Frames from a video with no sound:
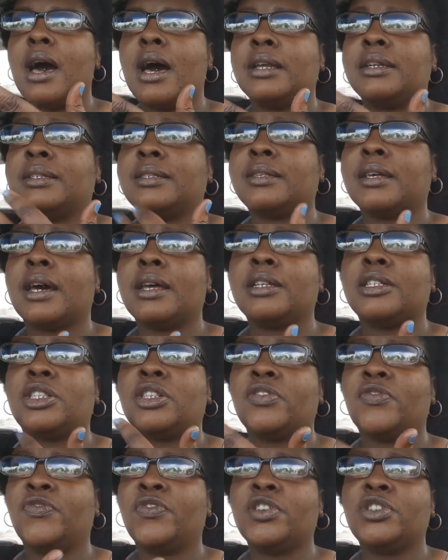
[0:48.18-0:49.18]
I decided
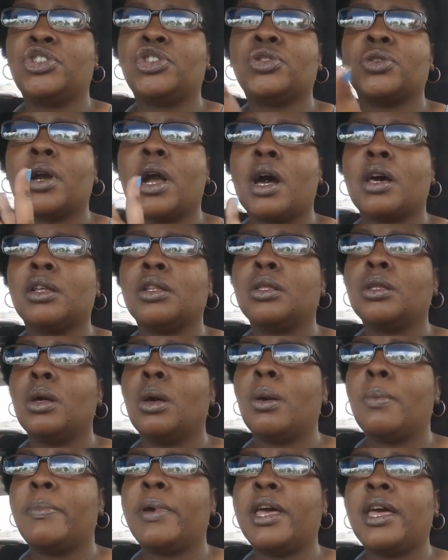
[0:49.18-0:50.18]
to venture out a
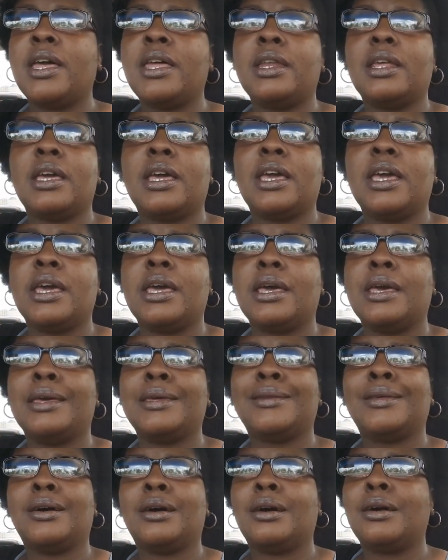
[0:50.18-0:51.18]
little bit
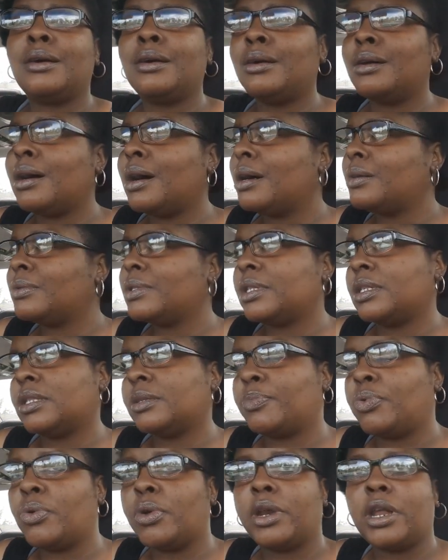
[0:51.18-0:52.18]
and oh, I was
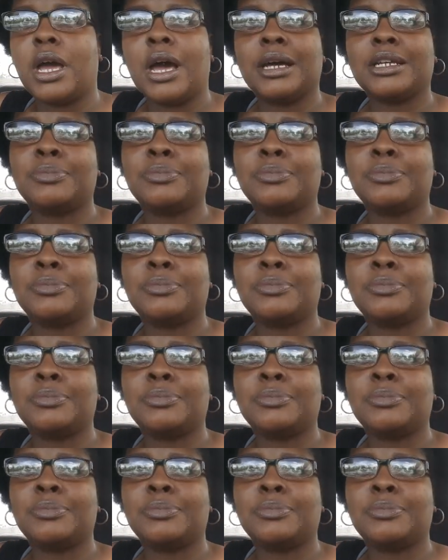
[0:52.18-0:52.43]
disappointed.